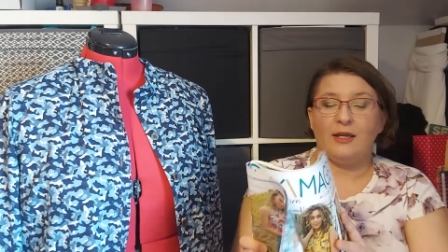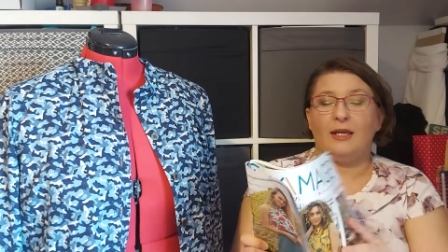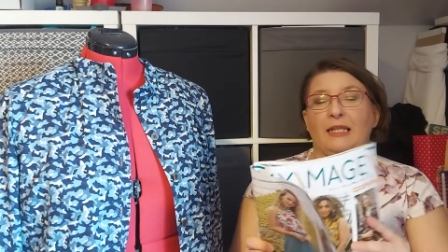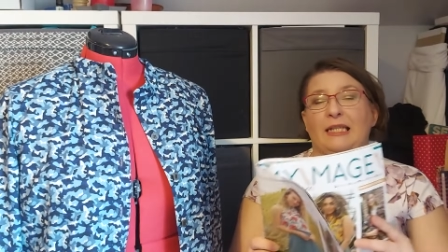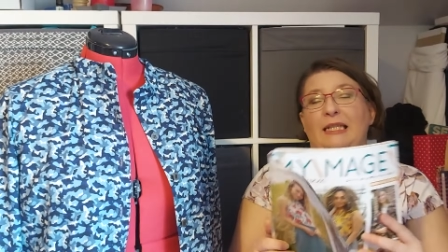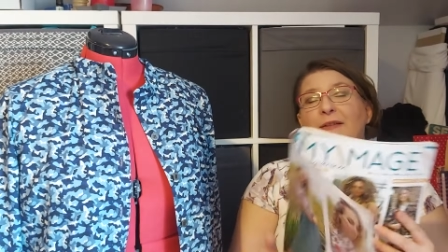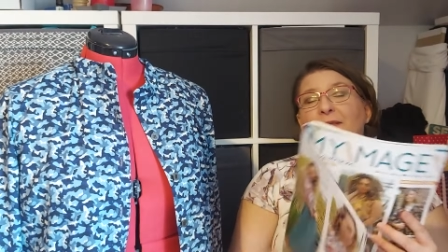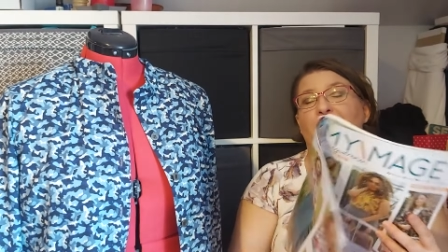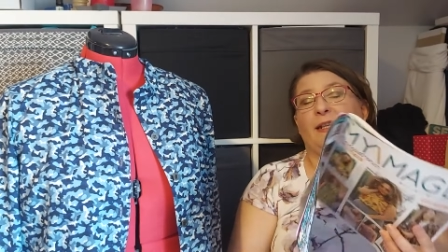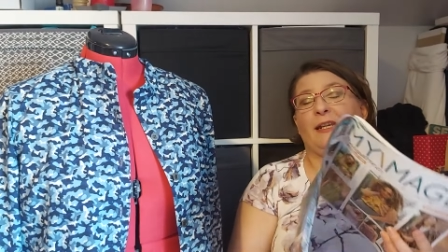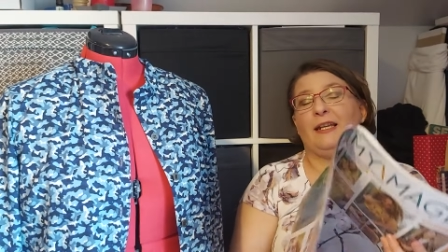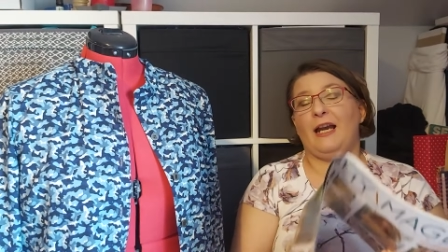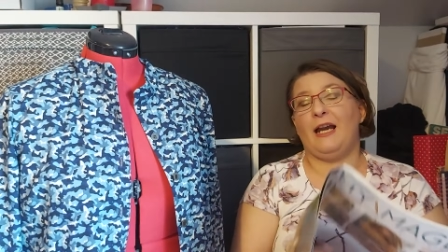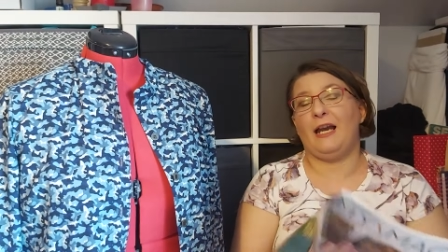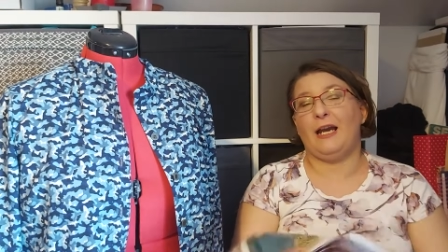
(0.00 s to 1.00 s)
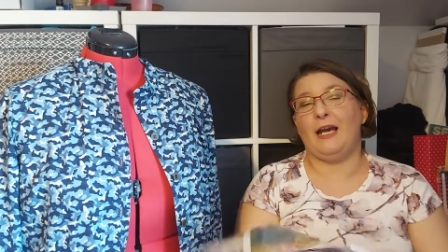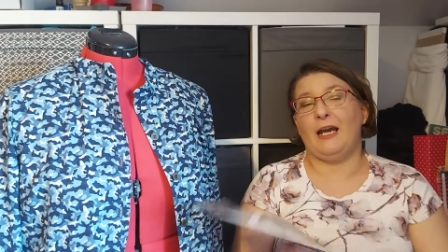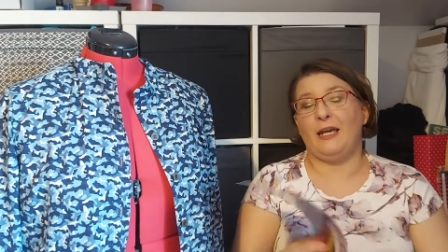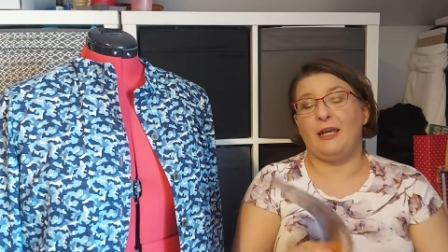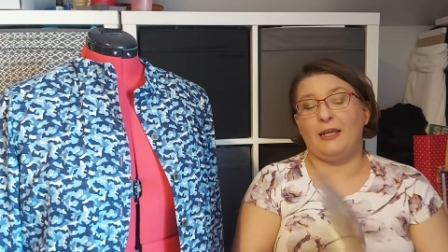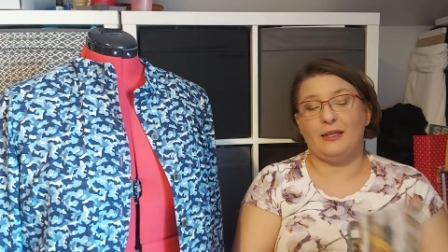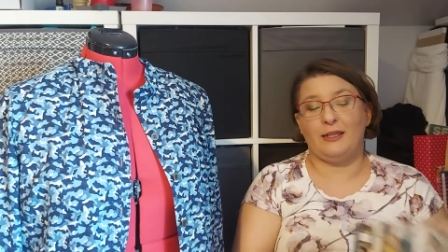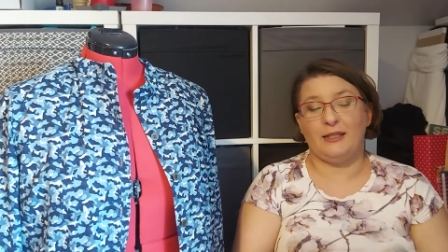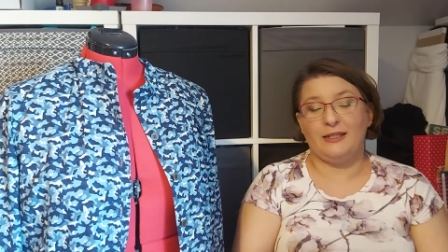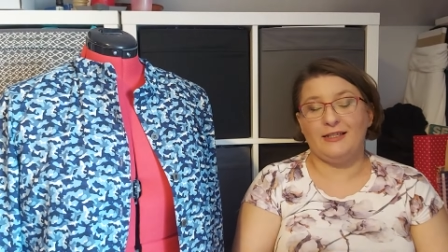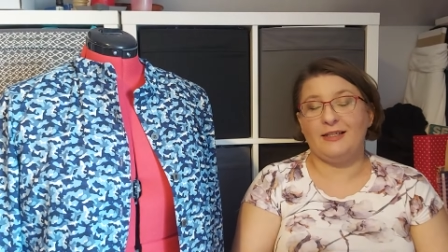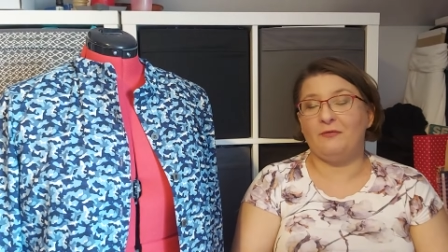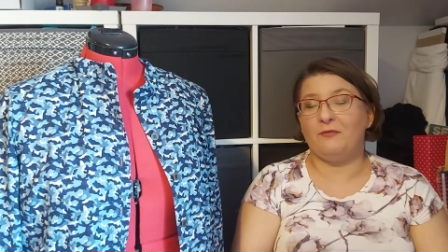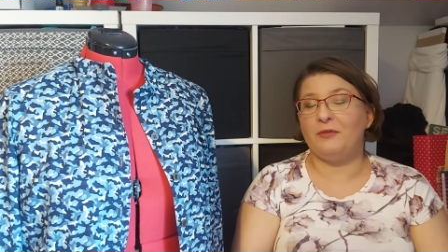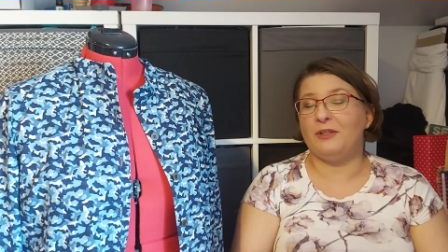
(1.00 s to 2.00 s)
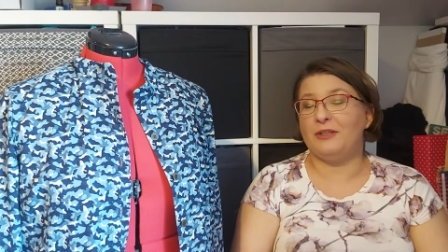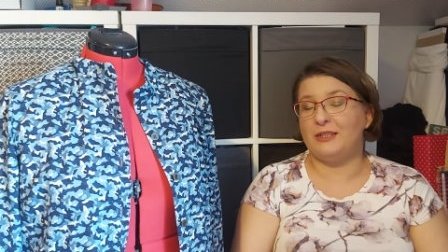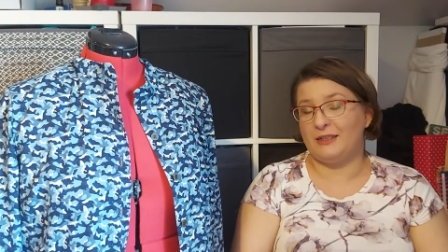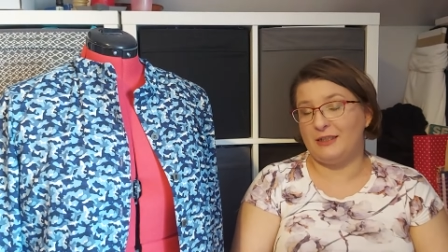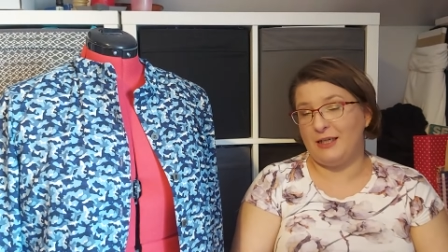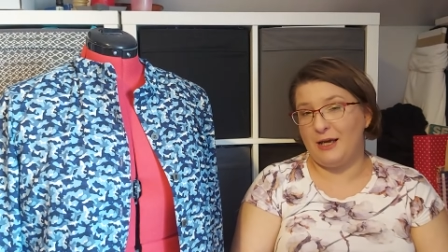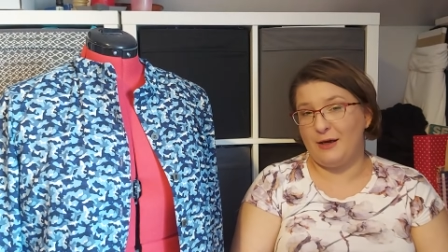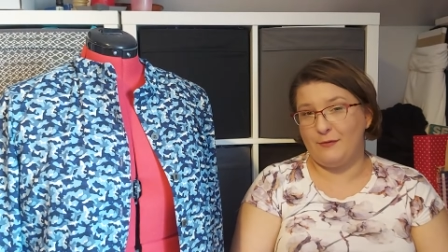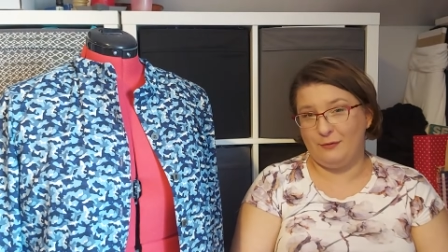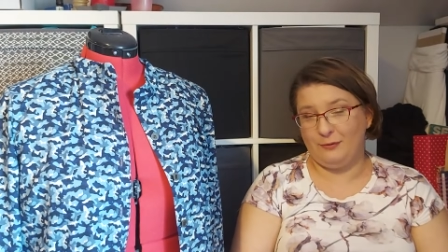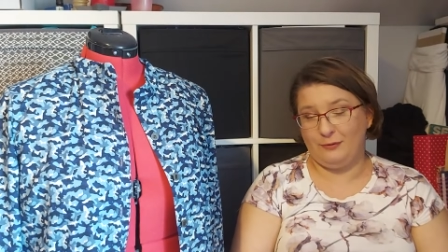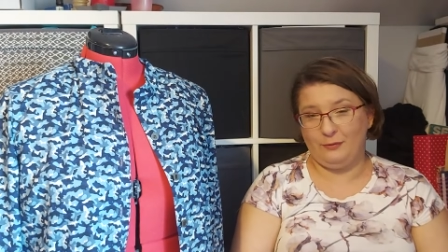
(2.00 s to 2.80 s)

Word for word: and I think I it's something that I would